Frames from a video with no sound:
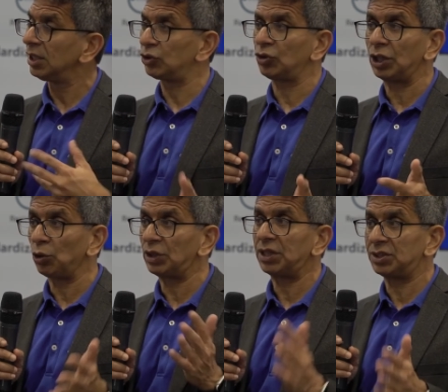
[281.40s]
so they
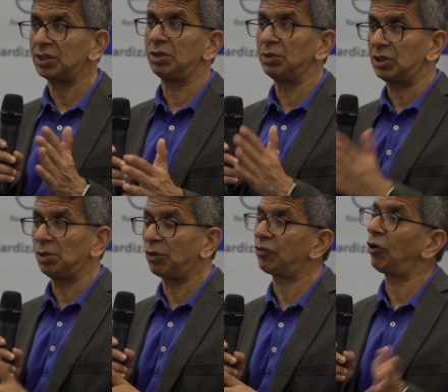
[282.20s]
know that the system is still
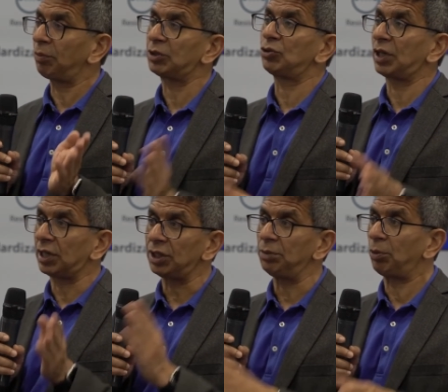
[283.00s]
performing, so they
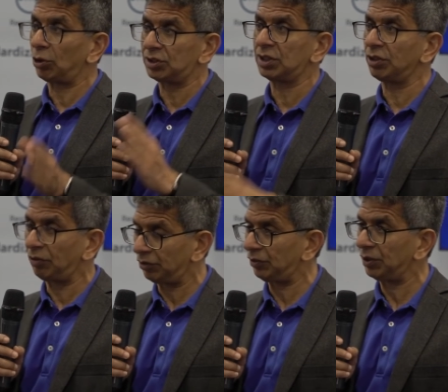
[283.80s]
can keep processing the
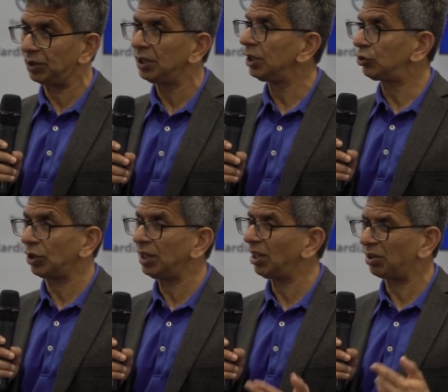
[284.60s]
wafer. So
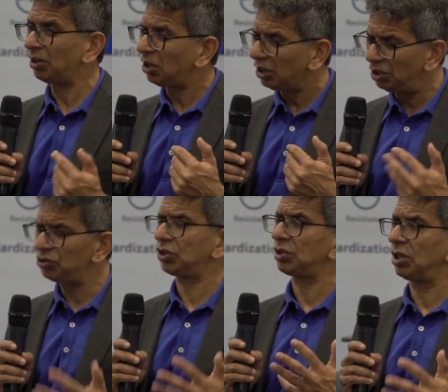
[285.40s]
again, in
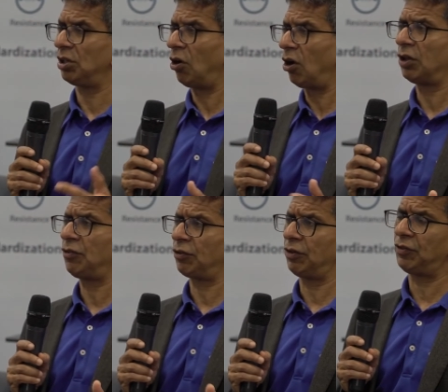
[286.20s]
general, all of
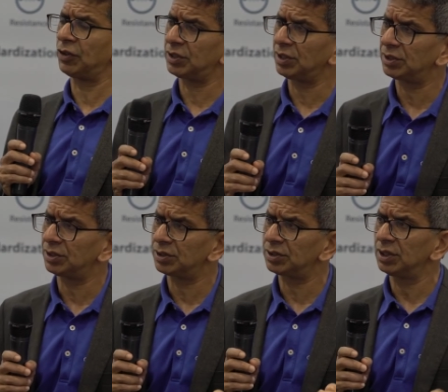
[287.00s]
our wafer
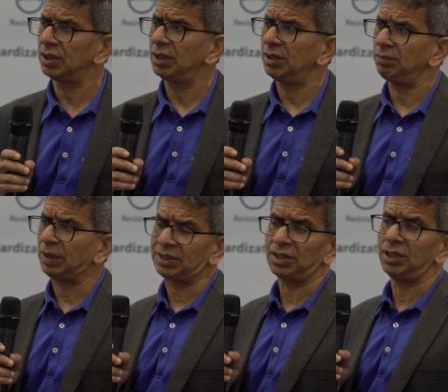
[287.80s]
sensors
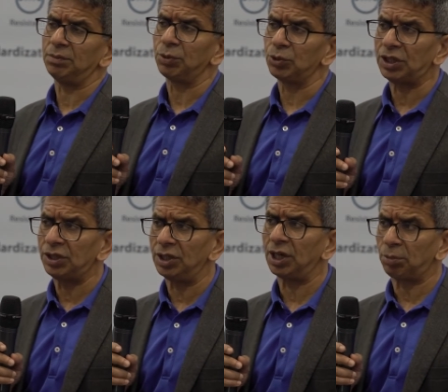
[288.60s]
basically improve the
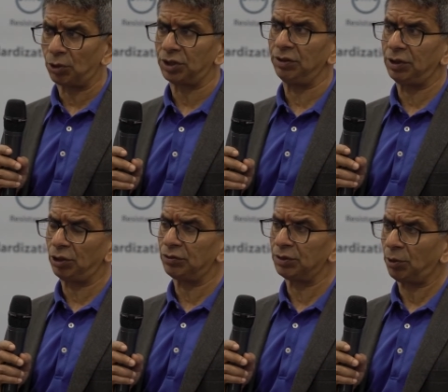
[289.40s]
yield and productivity
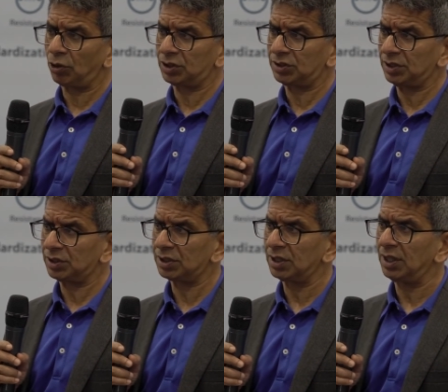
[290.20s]
of the
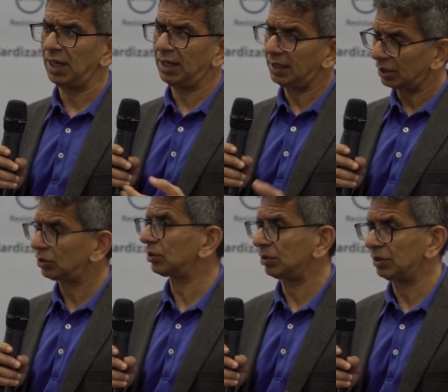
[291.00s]
processes, and
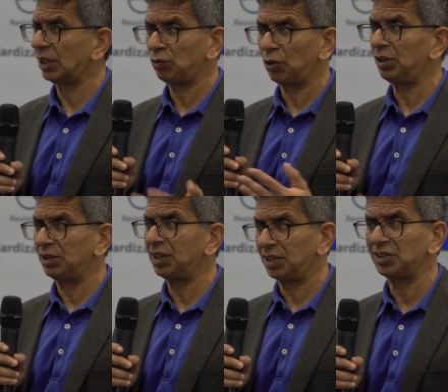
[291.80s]
that's what
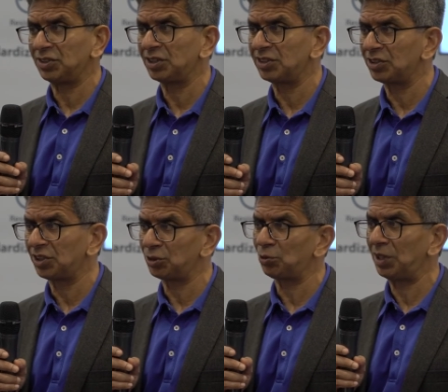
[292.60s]
the resistance sensor
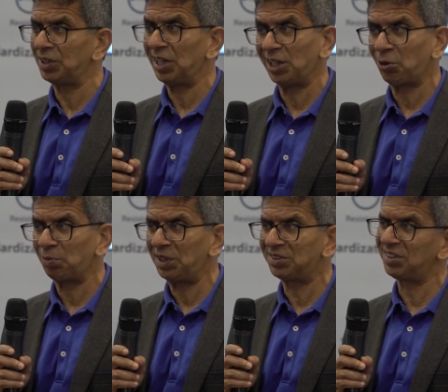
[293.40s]
is doing in the
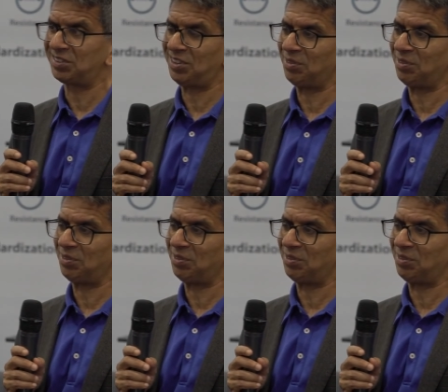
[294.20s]
electroplating system.